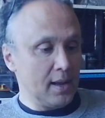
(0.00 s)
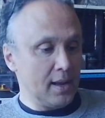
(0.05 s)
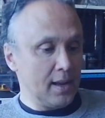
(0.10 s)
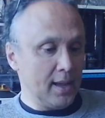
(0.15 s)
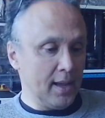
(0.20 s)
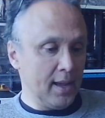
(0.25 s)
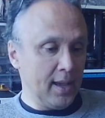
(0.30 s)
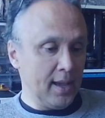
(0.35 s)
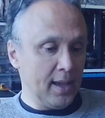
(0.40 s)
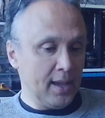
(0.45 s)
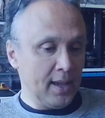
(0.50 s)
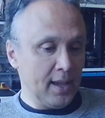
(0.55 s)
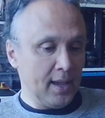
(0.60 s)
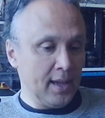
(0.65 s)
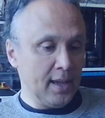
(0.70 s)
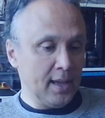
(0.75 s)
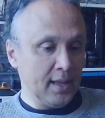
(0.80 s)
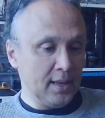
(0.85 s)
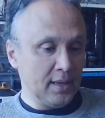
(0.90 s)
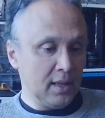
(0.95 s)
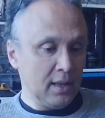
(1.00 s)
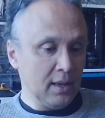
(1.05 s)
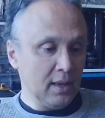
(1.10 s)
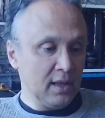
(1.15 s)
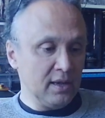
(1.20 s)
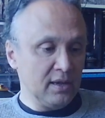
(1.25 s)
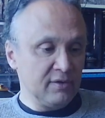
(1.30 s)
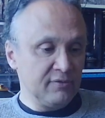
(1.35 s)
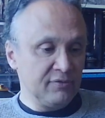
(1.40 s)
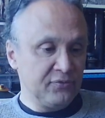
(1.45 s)
And a
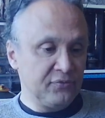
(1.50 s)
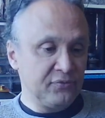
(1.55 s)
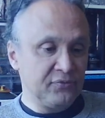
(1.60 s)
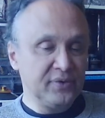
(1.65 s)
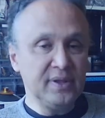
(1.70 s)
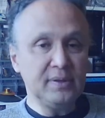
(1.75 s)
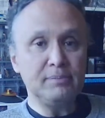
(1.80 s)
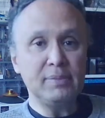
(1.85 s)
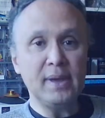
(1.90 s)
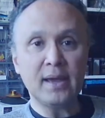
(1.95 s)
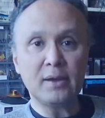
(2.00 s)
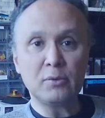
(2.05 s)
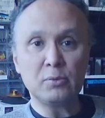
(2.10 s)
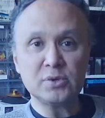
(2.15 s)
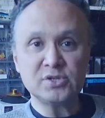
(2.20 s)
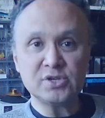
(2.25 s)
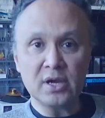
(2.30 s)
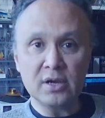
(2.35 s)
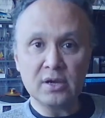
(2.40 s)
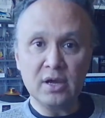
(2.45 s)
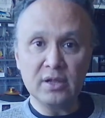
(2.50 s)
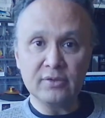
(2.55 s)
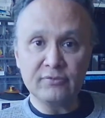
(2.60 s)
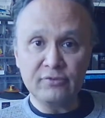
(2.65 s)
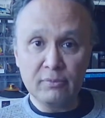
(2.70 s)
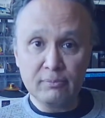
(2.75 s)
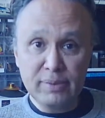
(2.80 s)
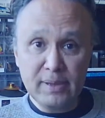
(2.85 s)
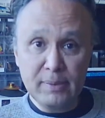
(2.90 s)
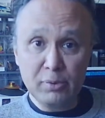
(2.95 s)
lot of feedback which I got
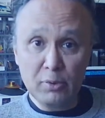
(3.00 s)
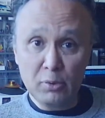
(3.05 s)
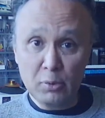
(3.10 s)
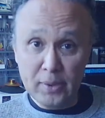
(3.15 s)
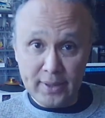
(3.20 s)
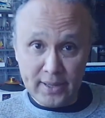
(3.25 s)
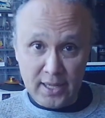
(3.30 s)
from people with